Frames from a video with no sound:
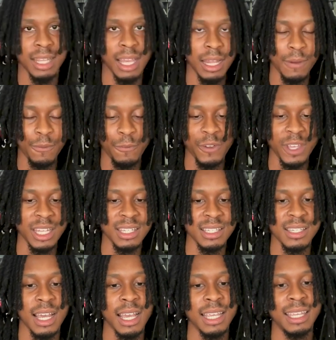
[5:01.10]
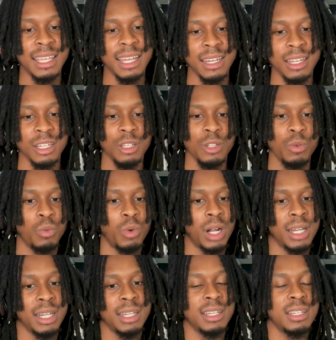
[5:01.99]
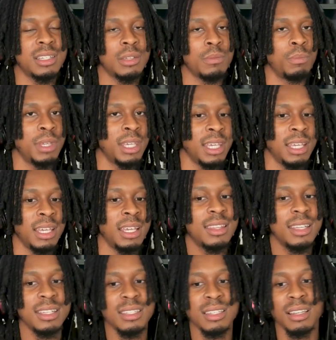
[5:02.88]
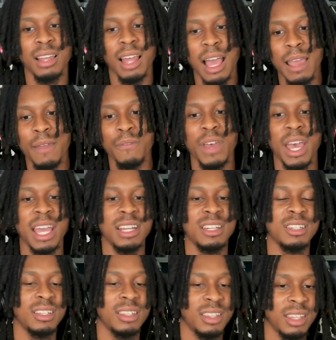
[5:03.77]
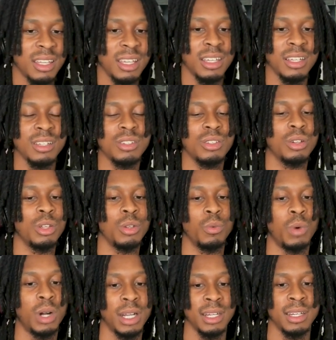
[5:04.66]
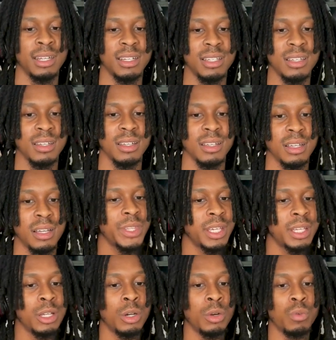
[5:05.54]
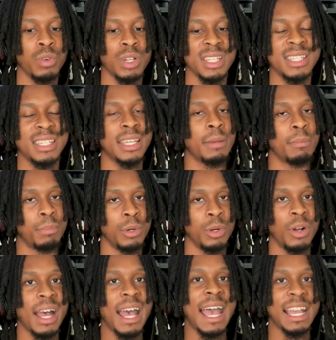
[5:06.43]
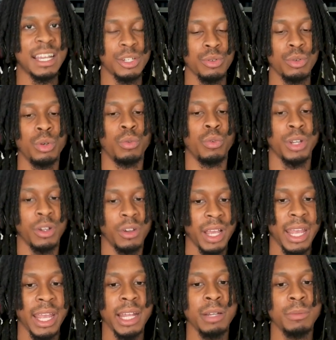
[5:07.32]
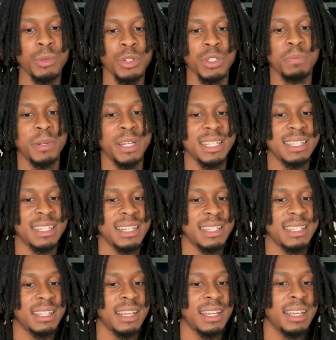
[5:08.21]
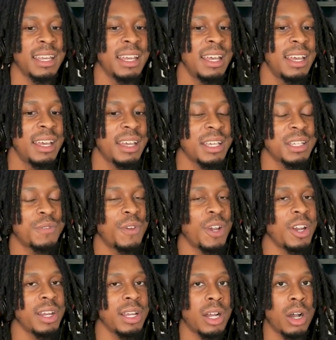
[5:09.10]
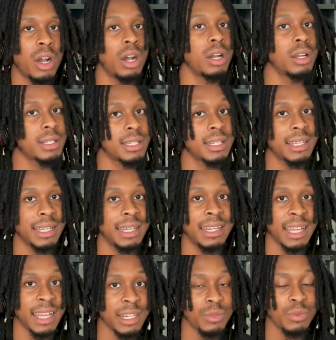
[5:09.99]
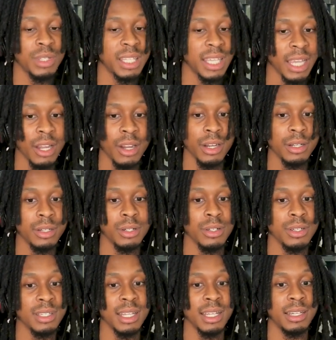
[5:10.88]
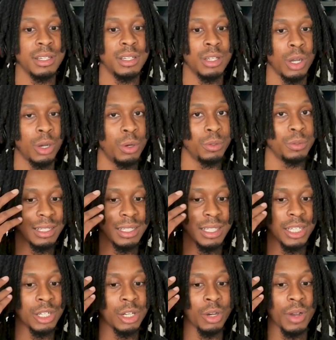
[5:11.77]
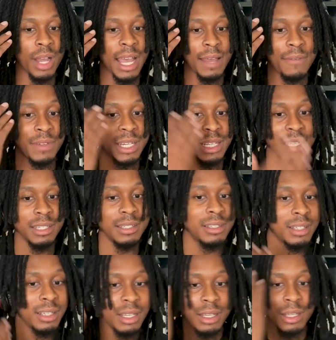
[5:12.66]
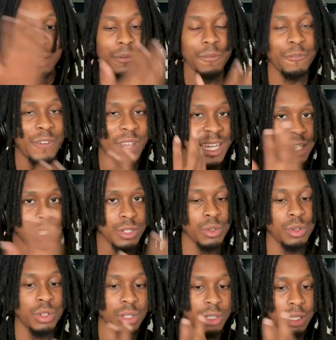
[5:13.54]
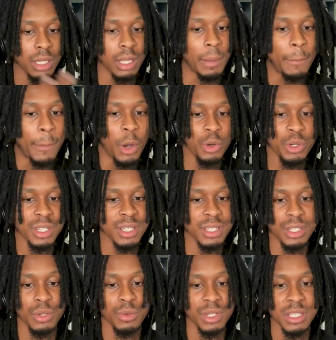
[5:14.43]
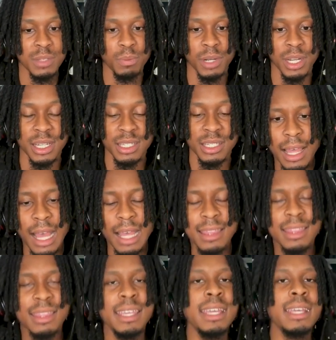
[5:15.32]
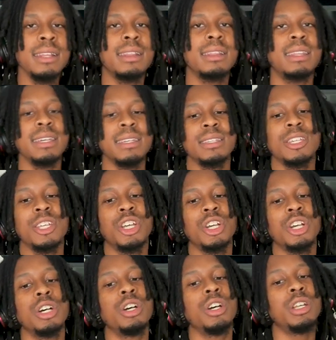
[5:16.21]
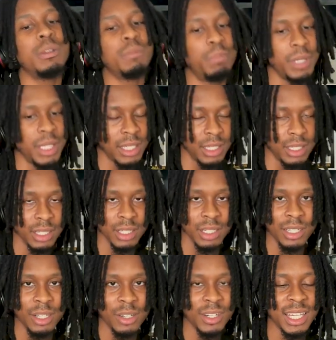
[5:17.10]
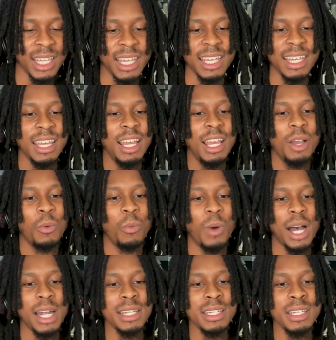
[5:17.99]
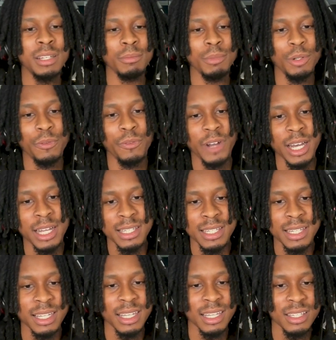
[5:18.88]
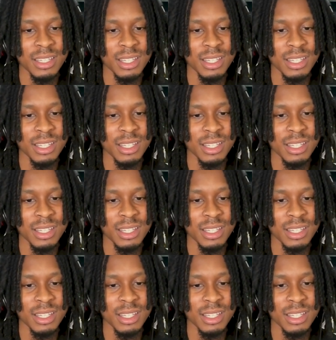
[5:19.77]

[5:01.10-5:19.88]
dead-faced. I get it. You wanted it to be this live-action thing, so you wanted it to, you know, resemble actual real animals, but it's just that it's very hard to connect with characters that don't, you know, have any facial emotions to express. I think this could be good, okay? Watching Mufasa and